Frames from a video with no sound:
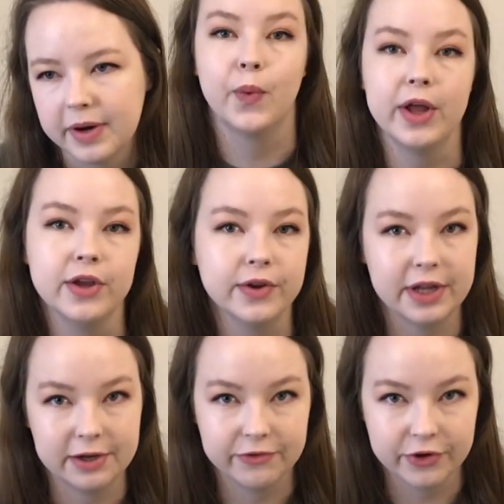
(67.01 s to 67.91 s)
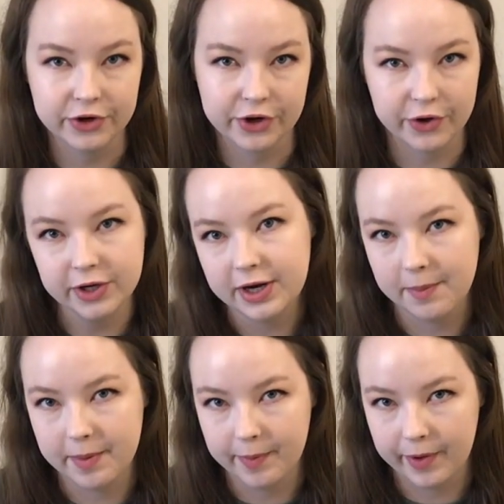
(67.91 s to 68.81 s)
What you need for your
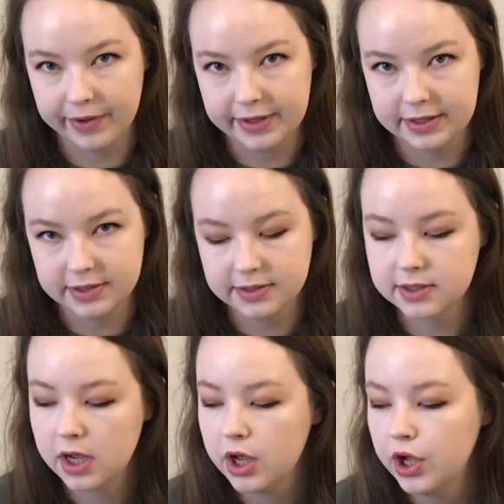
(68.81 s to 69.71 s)
kokedama ball is